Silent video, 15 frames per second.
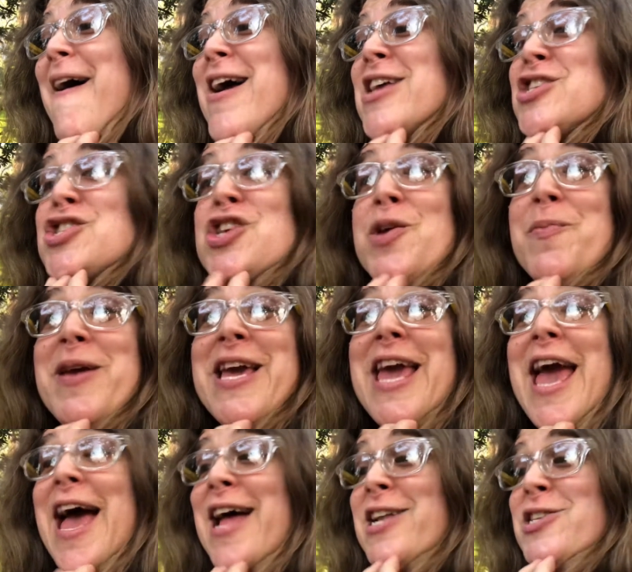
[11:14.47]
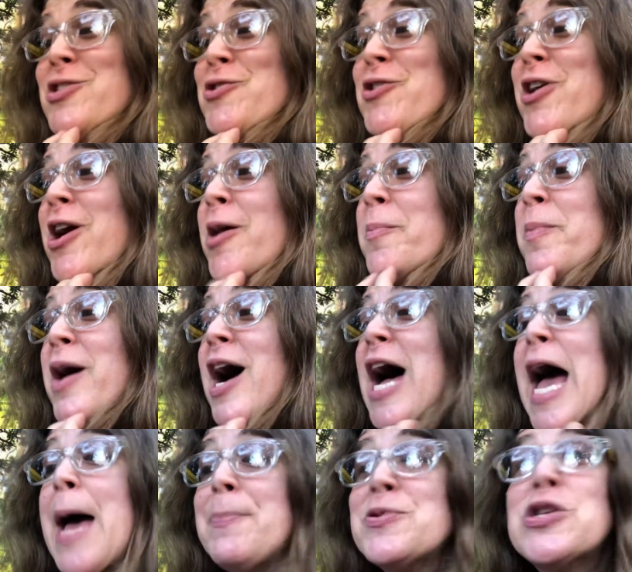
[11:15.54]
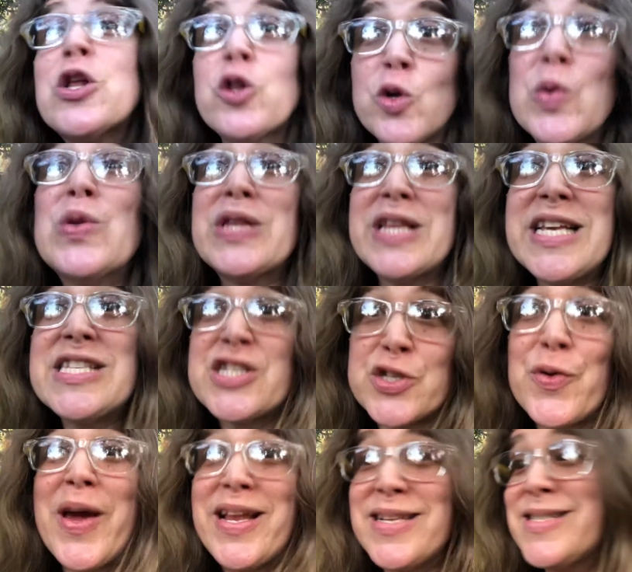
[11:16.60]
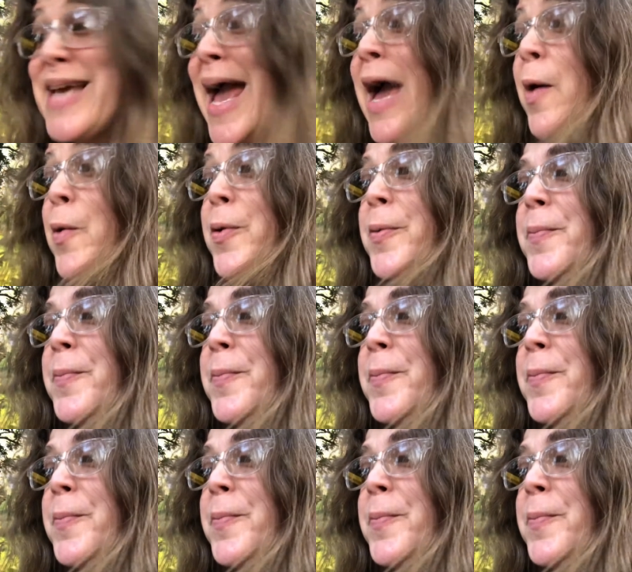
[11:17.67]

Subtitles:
and she began to come absolutely straight down.